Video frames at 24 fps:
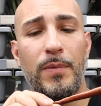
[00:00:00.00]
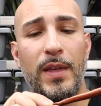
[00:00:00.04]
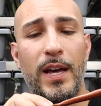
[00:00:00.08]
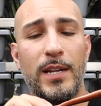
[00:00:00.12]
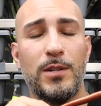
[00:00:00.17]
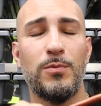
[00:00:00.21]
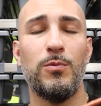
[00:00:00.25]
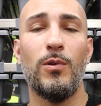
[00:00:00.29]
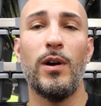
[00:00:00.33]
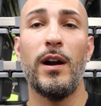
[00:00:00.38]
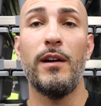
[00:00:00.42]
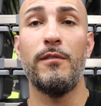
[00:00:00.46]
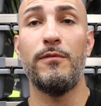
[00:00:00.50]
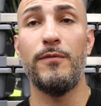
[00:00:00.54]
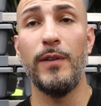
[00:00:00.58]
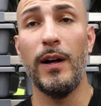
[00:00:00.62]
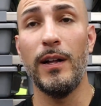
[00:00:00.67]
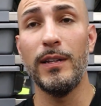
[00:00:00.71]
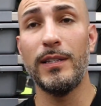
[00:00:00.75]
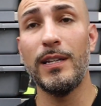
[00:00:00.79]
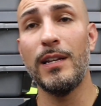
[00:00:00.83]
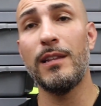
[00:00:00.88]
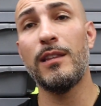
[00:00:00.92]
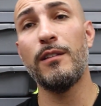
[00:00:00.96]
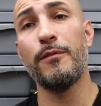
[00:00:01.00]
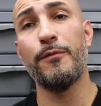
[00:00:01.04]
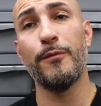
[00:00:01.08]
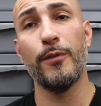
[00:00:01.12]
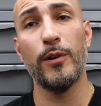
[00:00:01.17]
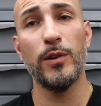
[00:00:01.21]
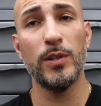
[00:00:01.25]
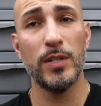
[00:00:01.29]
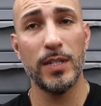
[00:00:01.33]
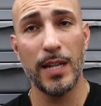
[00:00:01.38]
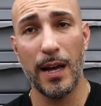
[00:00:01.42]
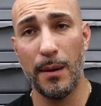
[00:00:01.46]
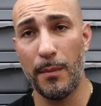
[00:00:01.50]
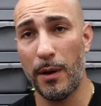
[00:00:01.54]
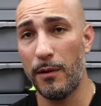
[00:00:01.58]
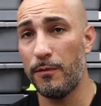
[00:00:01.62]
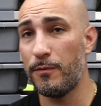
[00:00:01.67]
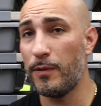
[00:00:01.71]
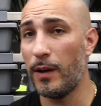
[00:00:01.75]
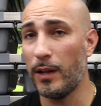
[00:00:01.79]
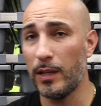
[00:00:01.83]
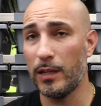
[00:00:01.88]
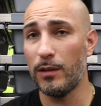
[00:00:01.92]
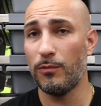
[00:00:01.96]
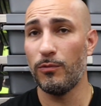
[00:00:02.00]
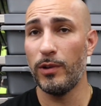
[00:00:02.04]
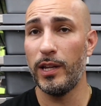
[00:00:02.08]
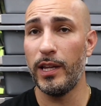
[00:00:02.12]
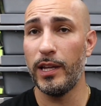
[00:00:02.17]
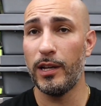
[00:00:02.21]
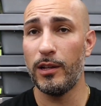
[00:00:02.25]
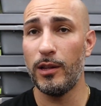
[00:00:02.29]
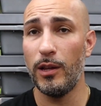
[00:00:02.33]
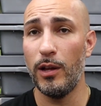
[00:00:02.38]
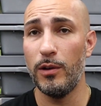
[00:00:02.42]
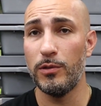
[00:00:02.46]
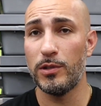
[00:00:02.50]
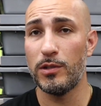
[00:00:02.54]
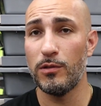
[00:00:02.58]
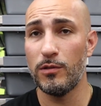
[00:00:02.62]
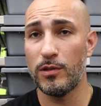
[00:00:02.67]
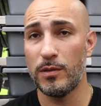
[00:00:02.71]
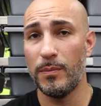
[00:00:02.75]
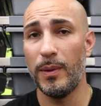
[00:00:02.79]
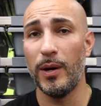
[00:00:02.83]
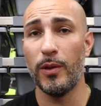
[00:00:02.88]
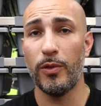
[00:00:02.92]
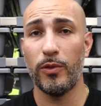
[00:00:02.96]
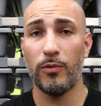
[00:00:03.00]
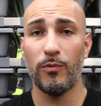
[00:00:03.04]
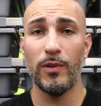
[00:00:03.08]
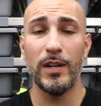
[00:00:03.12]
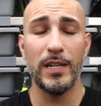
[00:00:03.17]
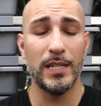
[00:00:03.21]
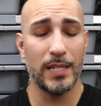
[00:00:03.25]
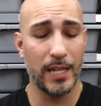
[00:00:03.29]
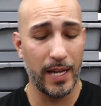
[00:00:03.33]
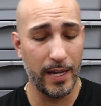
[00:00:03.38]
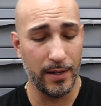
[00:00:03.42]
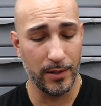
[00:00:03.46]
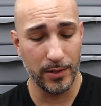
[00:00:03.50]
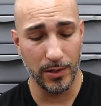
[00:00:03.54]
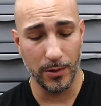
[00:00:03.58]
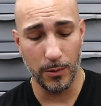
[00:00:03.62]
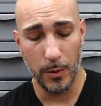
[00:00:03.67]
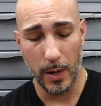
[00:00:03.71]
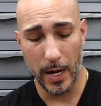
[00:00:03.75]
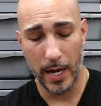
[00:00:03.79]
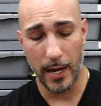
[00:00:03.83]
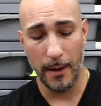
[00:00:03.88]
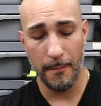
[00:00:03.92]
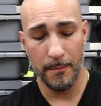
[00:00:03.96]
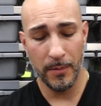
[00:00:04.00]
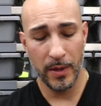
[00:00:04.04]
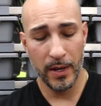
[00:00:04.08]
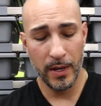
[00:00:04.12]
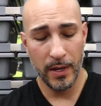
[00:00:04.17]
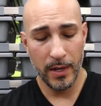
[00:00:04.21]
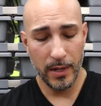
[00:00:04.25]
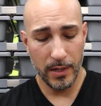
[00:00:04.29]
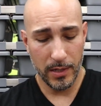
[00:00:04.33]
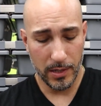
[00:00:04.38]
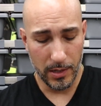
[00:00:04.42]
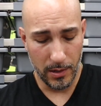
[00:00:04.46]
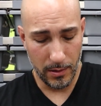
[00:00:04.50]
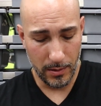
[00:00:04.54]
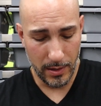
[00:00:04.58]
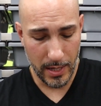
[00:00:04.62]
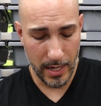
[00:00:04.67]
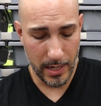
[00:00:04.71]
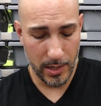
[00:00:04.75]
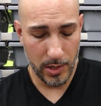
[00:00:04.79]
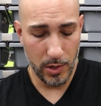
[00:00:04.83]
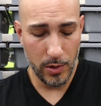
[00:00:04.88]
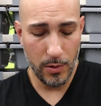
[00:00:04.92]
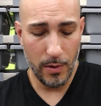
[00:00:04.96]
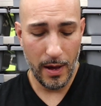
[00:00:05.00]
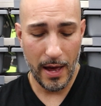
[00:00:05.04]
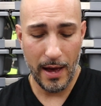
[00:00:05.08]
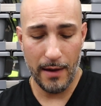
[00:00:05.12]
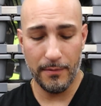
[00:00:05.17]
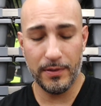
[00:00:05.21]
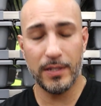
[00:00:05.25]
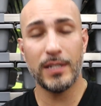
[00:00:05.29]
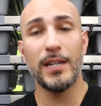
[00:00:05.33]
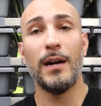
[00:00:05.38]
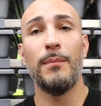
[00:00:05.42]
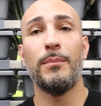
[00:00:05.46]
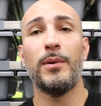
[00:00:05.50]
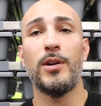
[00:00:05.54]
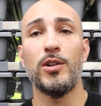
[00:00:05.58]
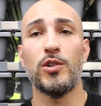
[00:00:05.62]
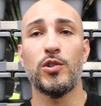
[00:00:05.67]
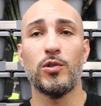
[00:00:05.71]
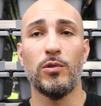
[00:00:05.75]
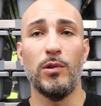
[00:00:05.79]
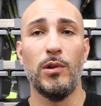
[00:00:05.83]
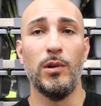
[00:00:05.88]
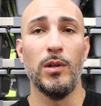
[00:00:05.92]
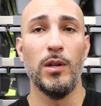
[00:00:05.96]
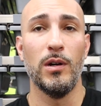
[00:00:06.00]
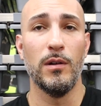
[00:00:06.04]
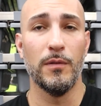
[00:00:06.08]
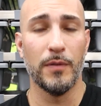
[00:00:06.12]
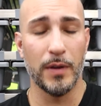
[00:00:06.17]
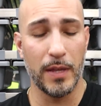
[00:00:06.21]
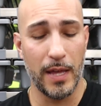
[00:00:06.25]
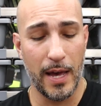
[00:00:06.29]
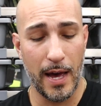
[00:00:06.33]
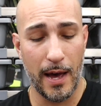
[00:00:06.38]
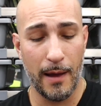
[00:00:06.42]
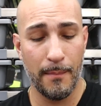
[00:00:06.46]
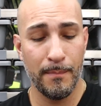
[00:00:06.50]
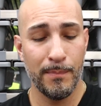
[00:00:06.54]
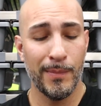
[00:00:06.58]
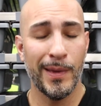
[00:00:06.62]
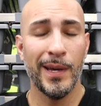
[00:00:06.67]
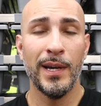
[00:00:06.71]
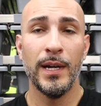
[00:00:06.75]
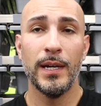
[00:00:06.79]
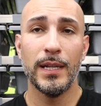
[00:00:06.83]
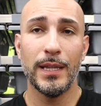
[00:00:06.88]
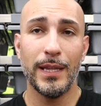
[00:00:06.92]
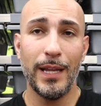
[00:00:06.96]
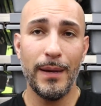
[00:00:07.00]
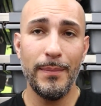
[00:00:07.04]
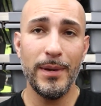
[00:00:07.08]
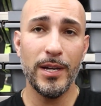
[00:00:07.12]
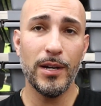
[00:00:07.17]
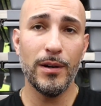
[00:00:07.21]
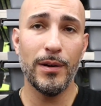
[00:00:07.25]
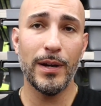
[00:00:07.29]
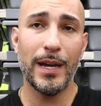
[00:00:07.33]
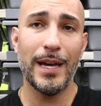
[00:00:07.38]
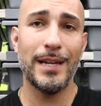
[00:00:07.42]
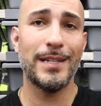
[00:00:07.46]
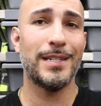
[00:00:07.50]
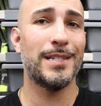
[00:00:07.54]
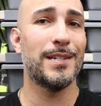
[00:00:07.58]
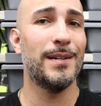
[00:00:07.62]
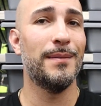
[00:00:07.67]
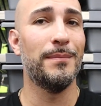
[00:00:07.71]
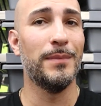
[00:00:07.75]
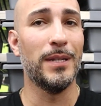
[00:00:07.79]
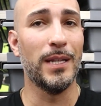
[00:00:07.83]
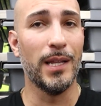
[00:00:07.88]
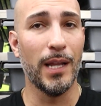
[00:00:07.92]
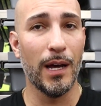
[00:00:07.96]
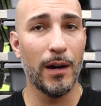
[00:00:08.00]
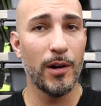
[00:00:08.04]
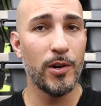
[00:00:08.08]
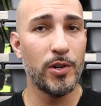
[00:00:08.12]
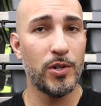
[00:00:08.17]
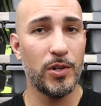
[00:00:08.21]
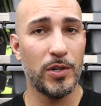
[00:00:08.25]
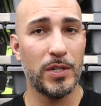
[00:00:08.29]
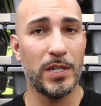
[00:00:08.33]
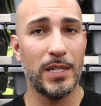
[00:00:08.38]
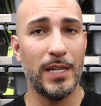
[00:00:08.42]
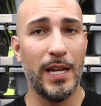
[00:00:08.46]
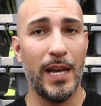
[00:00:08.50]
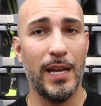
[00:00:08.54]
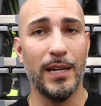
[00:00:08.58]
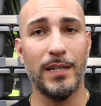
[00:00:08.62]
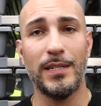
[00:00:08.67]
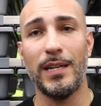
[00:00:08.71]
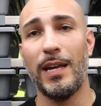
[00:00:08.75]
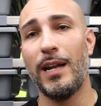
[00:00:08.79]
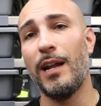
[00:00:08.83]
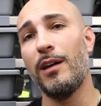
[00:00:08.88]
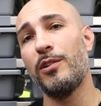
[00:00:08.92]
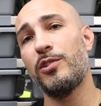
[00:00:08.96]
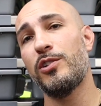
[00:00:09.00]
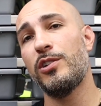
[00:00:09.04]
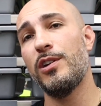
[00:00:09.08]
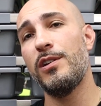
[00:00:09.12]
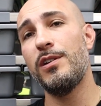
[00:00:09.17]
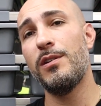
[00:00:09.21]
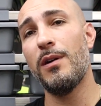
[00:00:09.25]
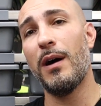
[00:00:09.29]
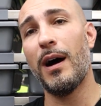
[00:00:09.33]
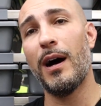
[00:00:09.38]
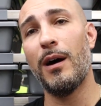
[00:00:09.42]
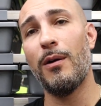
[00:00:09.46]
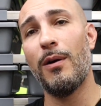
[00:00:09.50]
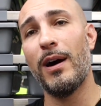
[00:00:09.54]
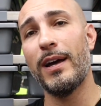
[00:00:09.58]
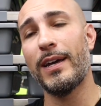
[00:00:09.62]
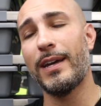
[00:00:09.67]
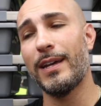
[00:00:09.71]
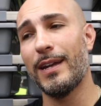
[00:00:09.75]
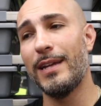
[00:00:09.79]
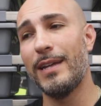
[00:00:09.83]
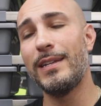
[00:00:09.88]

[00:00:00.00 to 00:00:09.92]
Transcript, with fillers: That's where I felt it. The first time I felt it really close, it was about three scales away. So they do have some control over that. Let me go get some larger snakes, and I'll show you how I can